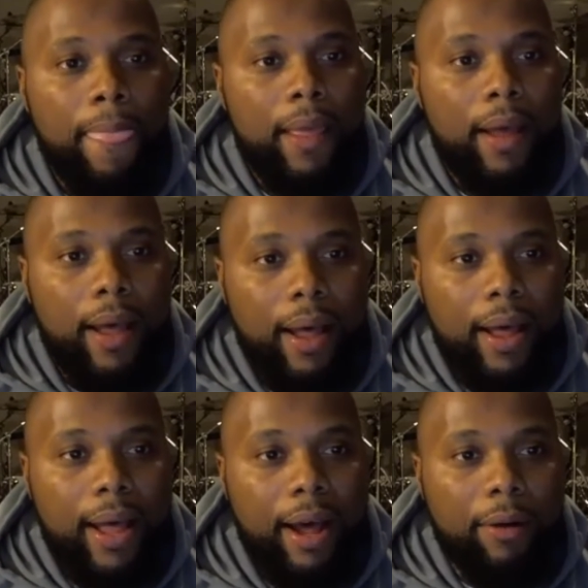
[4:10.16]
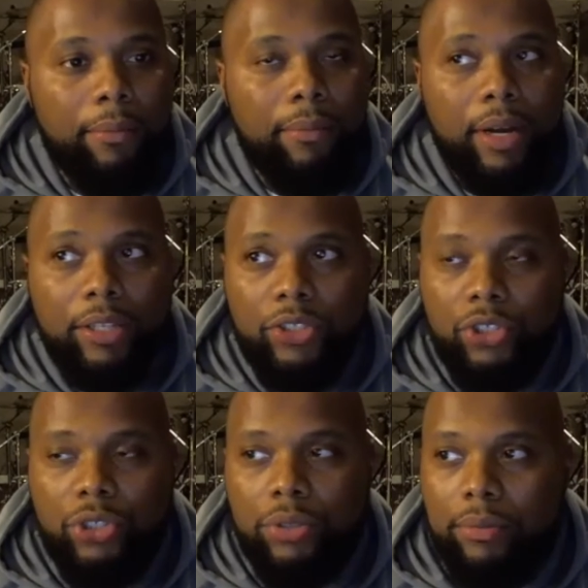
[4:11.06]
How
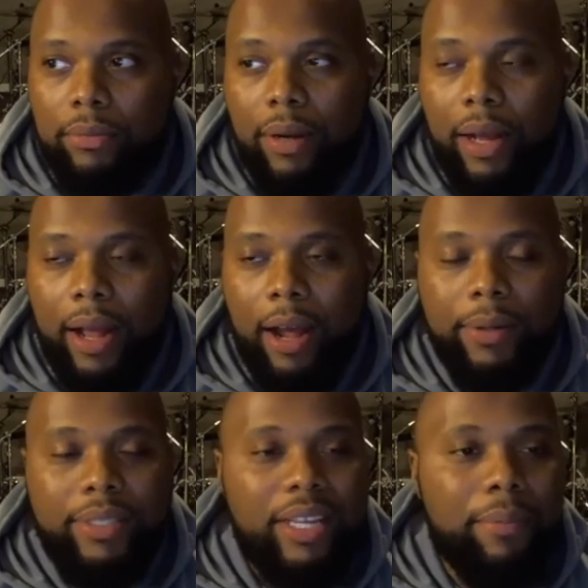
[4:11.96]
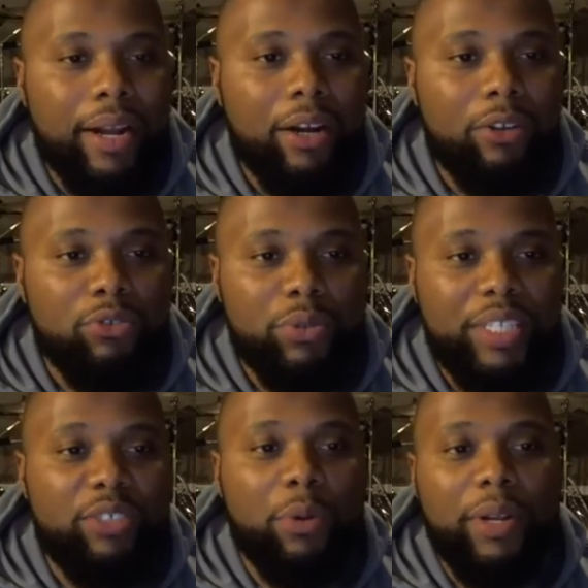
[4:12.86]
much I would say my cultural
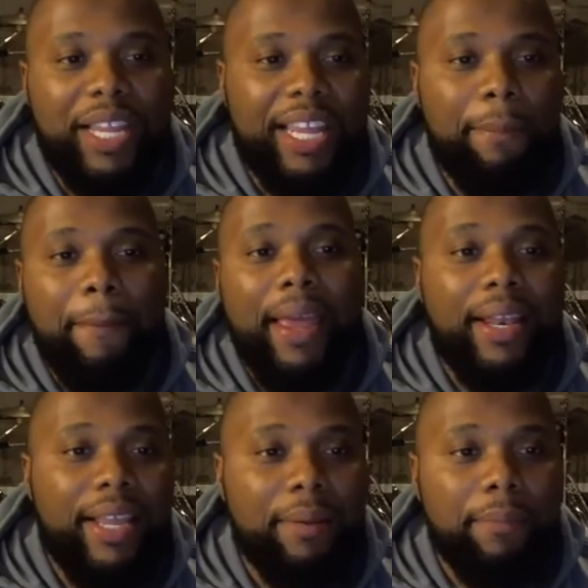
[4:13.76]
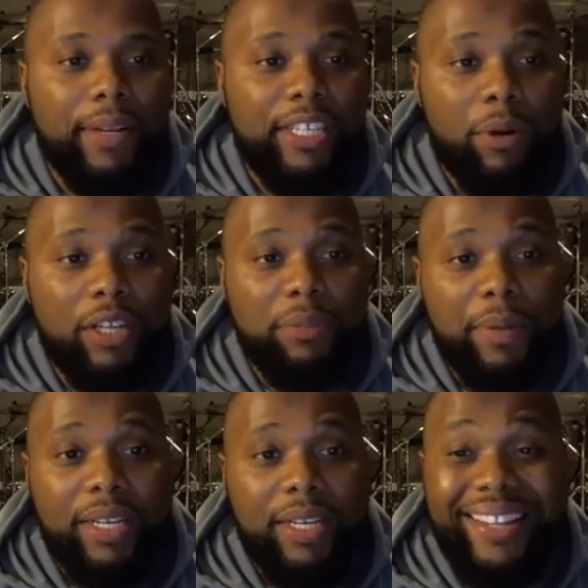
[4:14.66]
needs weren't getting met in a place where I
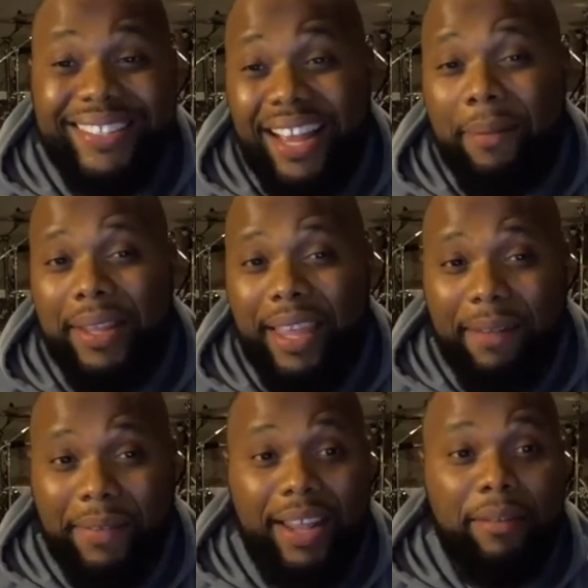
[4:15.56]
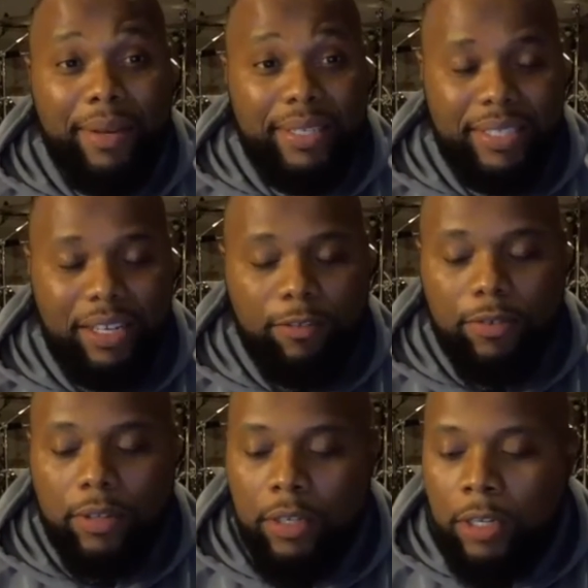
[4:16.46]
spent a lot of time and gave a lot of myself.
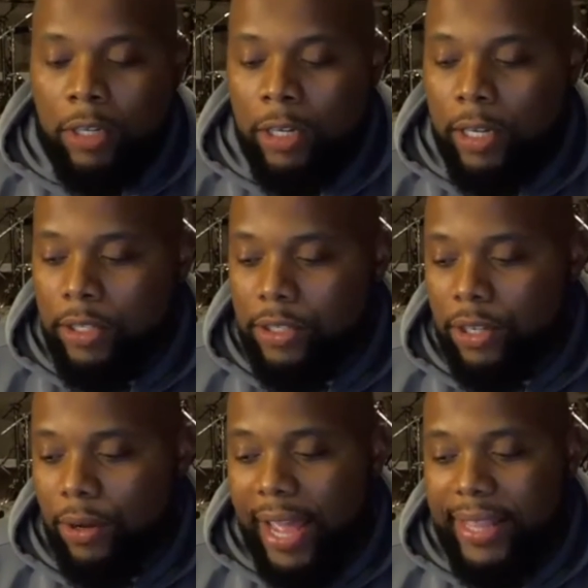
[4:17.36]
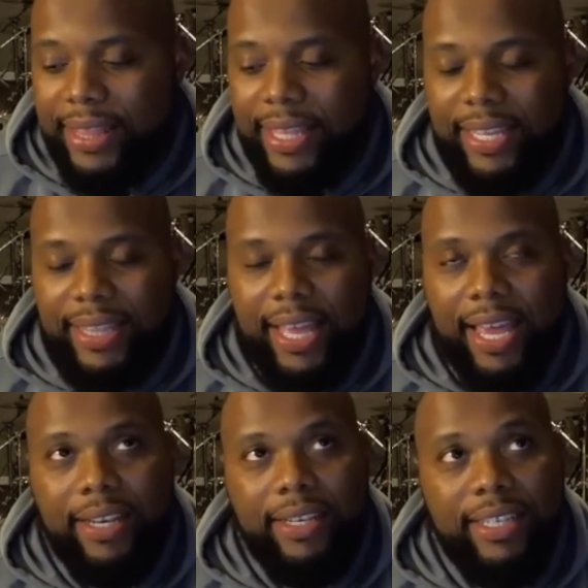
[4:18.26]
And so I think
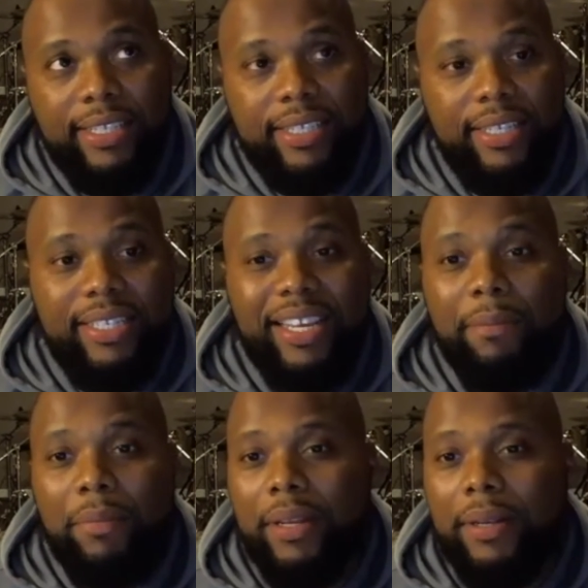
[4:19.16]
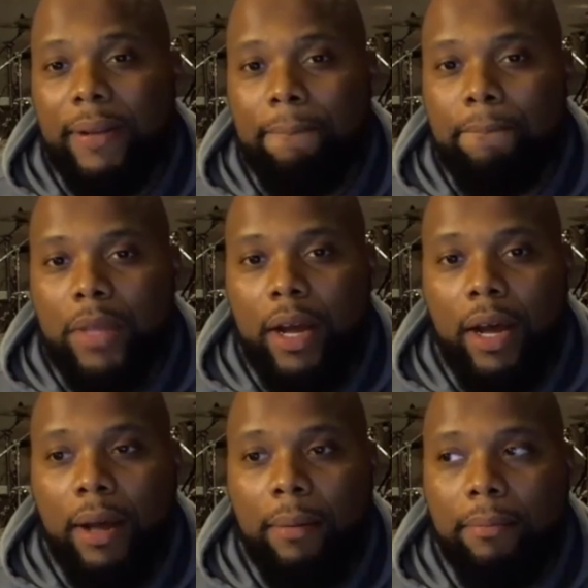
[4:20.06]
that discontentment
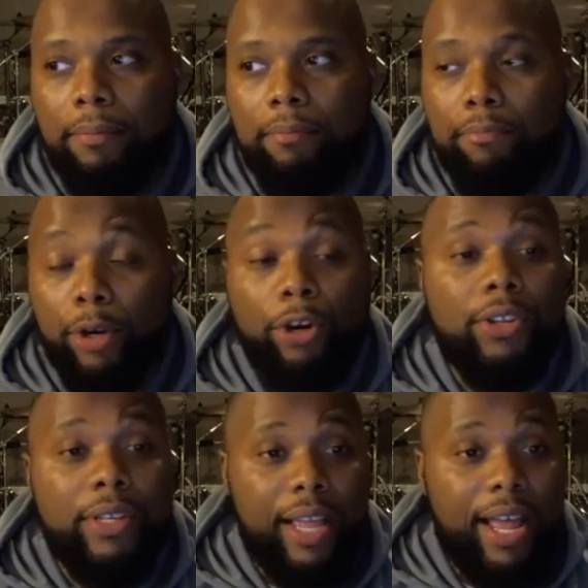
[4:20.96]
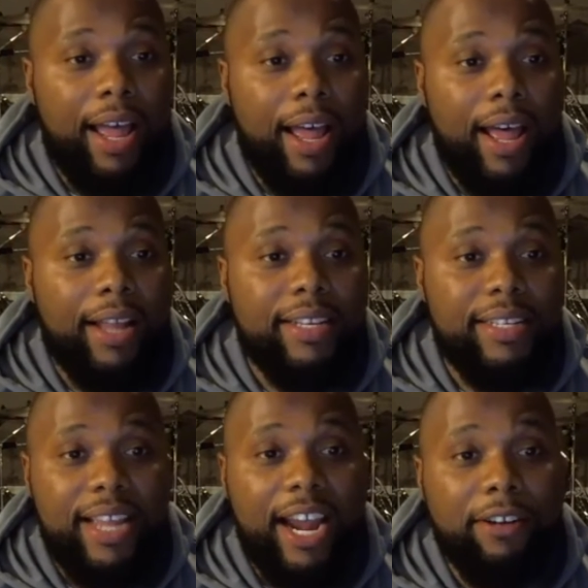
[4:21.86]
birthed a
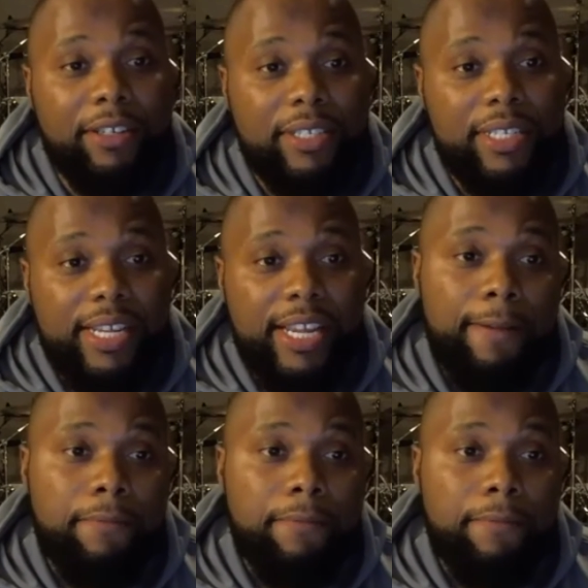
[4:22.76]
desire to see